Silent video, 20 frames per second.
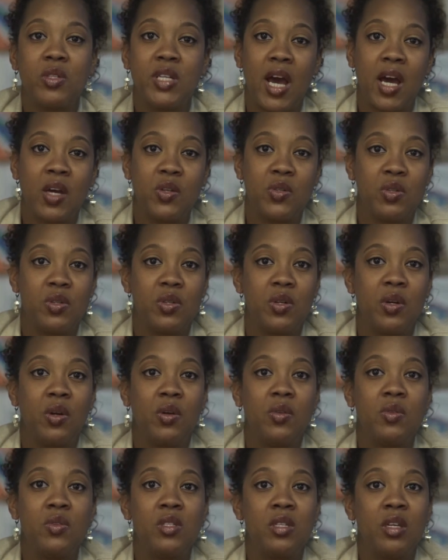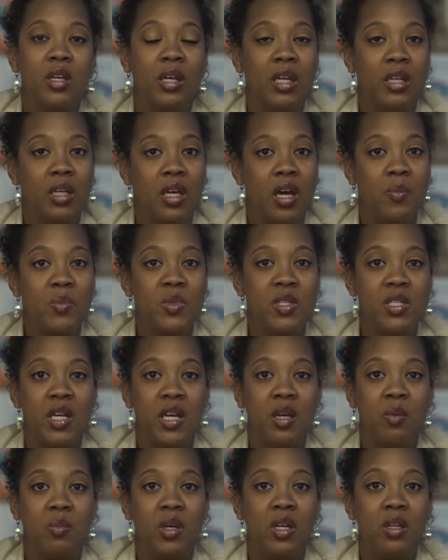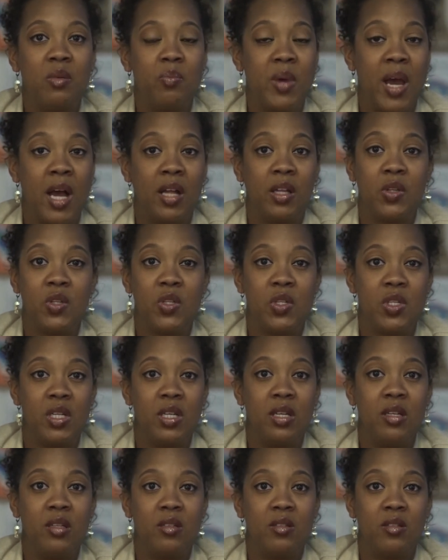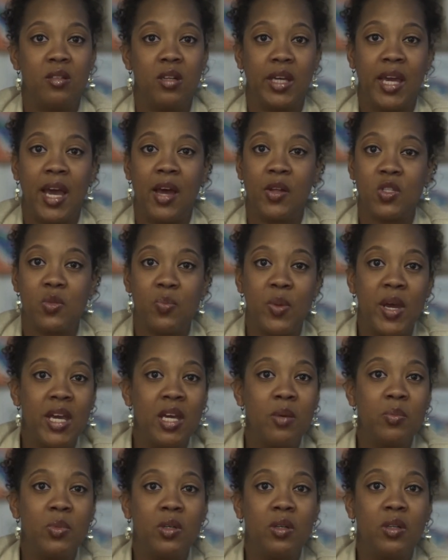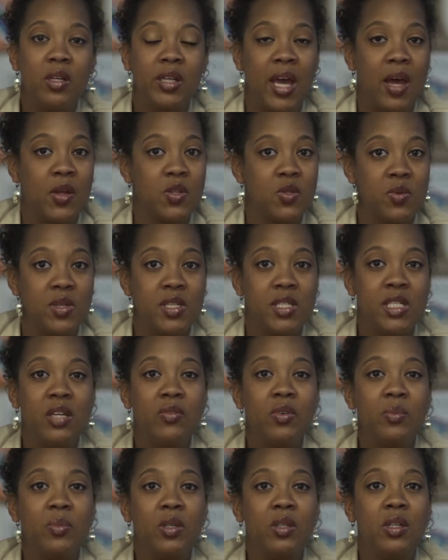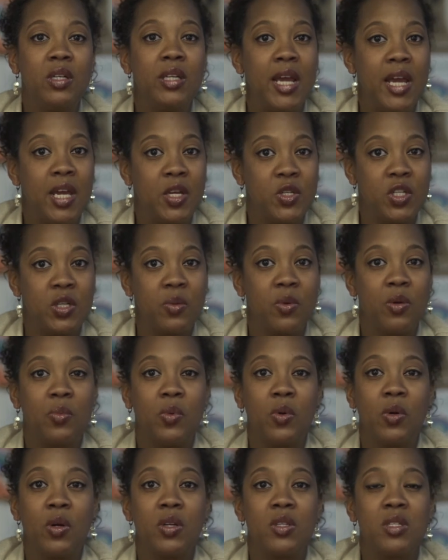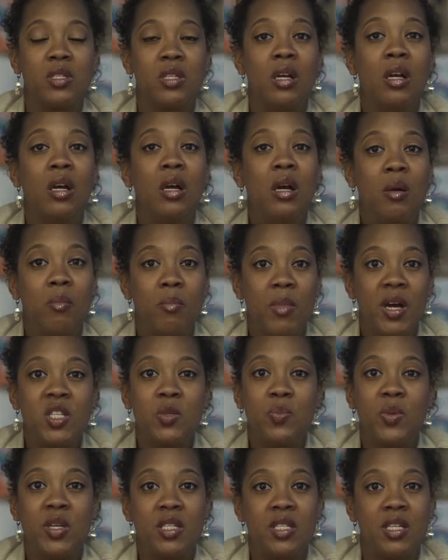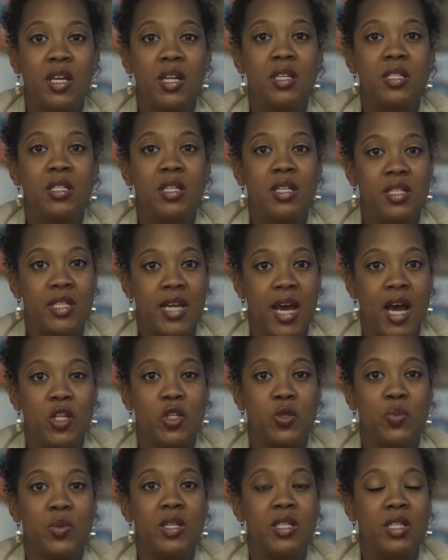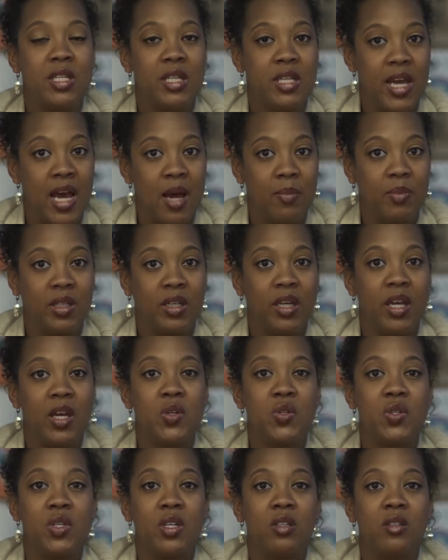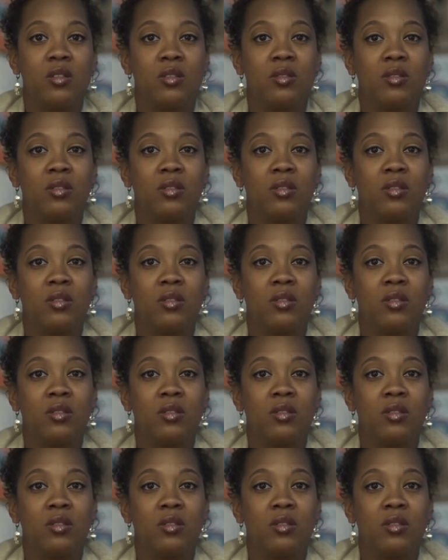tax returns, income statement, balance sheet, accounts payable, accounts receivable, and aging reports must be sent as an attachment to the application.